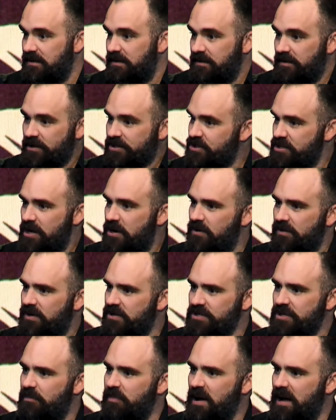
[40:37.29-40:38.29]
There's
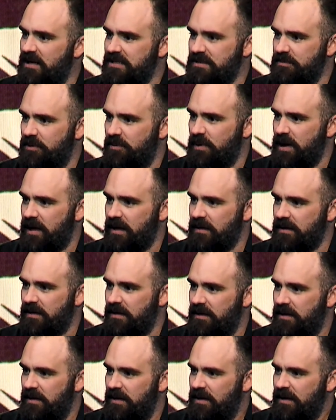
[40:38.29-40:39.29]
no possible way.
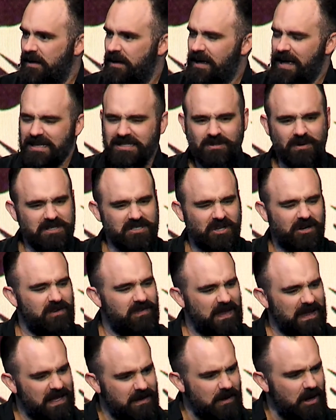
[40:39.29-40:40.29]
And so I started
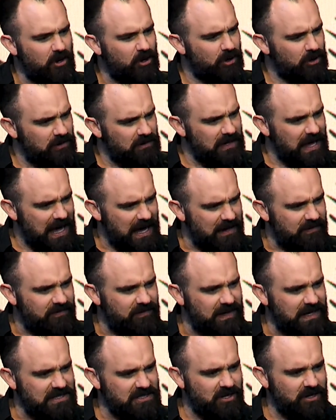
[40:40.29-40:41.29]
thinking about her life,
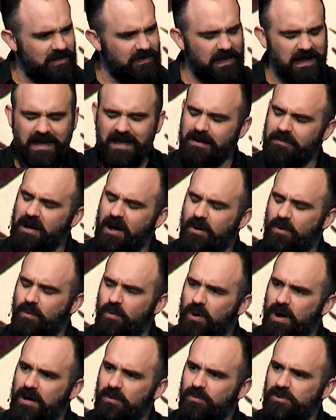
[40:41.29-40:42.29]
and I started thinking about
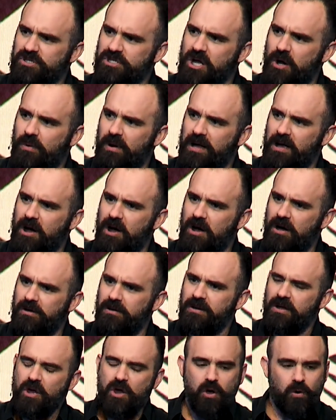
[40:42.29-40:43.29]
what was going on
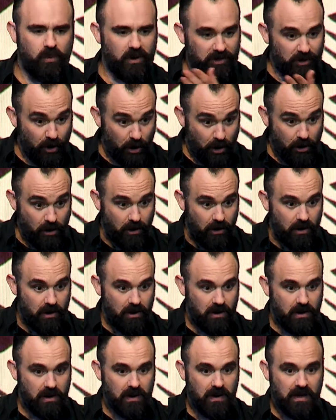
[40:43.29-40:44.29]
with her.
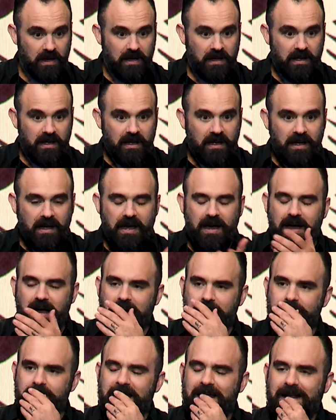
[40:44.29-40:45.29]

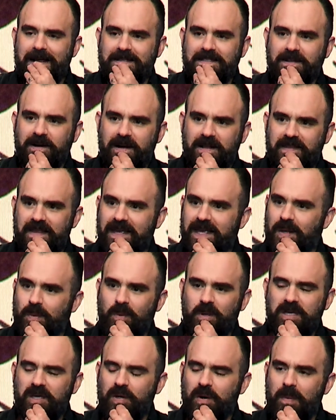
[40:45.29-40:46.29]
And I started thinking,
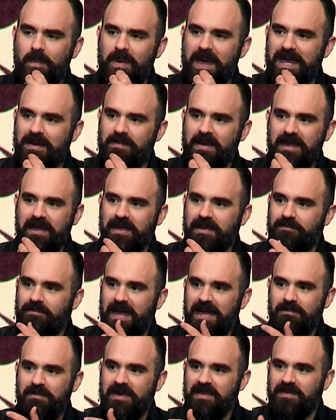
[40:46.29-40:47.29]
well, you know what,
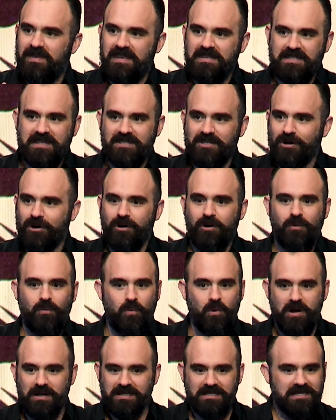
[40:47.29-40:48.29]
maybe this is her
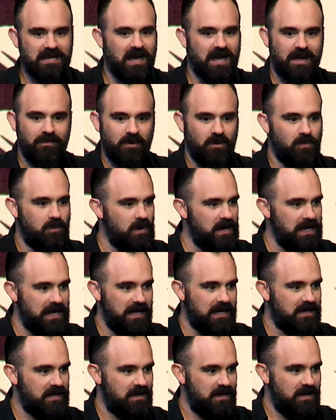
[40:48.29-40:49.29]
one time a
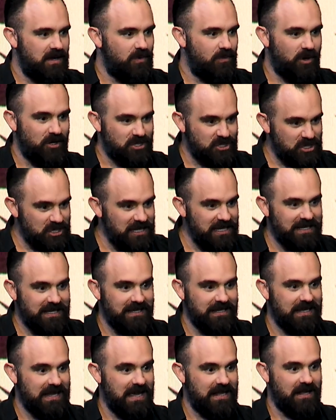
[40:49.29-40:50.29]
week where she
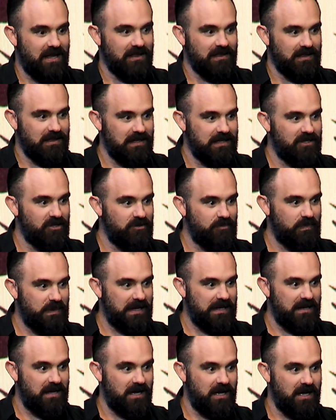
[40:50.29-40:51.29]
can get a little
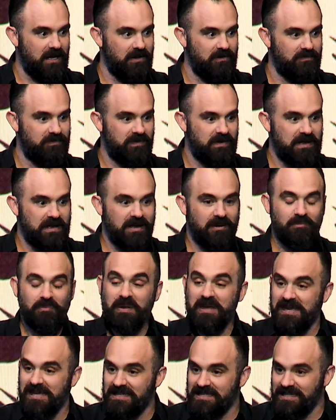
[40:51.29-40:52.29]
bit of
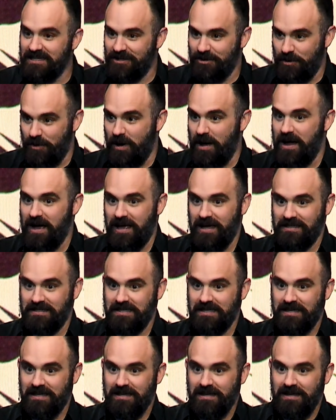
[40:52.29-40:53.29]
peace and quiet,
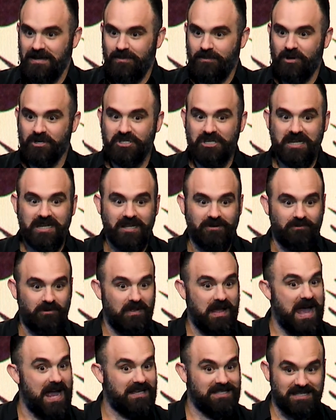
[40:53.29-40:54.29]
where she can
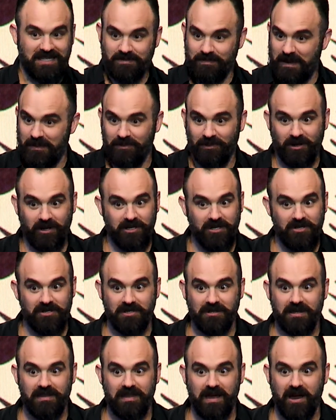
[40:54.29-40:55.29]
relax, because people aren't
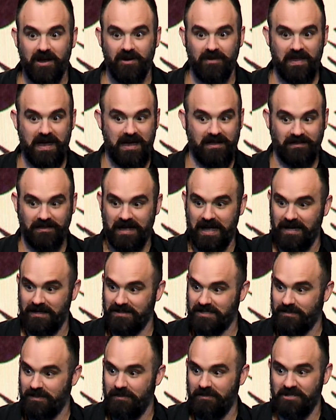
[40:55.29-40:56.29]
usually there that late.
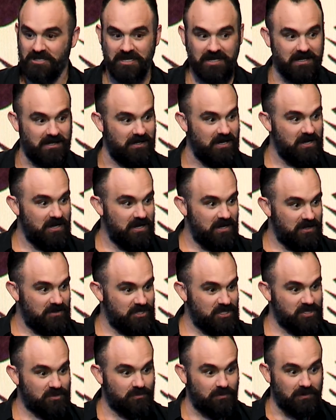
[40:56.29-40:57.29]
So maybe she can
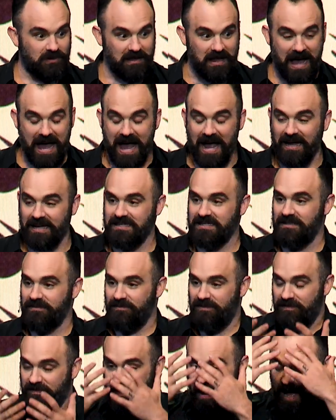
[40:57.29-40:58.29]
just relax and
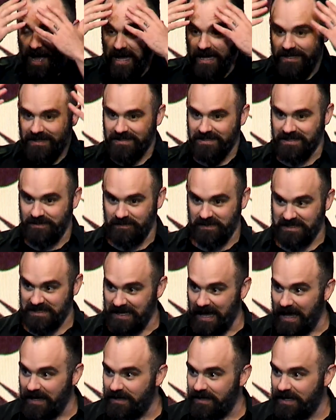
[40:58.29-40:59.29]
find some
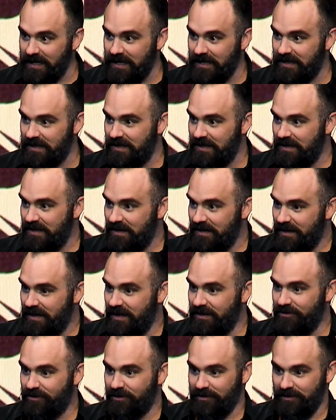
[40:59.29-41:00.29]
sanity
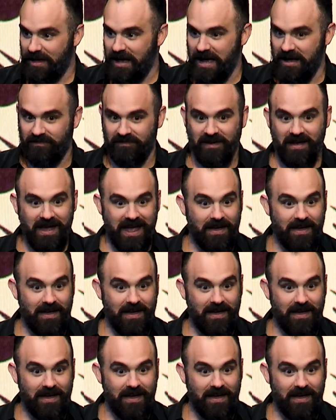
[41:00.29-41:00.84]
in her life.